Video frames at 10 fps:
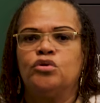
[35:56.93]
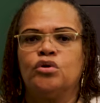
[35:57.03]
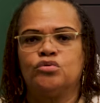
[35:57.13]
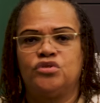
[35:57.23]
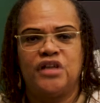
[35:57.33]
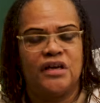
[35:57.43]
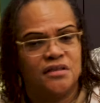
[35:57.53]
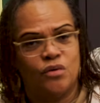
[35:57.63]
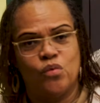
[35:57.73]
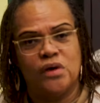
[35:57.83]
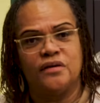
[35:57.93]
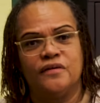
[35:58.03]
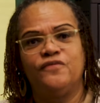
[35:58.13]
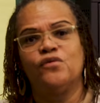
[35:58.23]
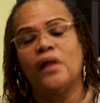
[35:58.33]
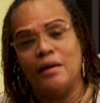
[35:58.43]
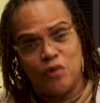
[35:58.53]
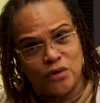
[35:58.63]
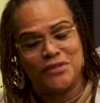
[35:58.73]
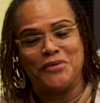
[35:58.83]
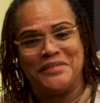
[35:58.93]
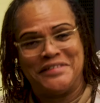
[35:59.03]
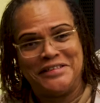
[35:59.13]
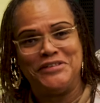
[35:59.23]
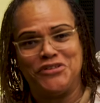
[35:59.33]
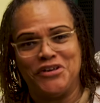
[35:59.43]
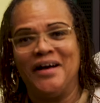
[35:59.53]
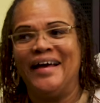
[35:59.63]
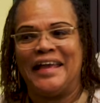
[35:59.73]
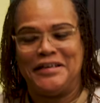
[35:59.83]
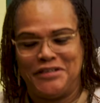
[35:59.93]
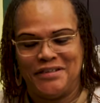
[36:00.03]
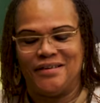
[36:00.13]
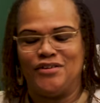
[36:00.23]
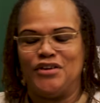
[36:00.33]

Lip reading: Those things are wonderful. I'm also a teacher, 18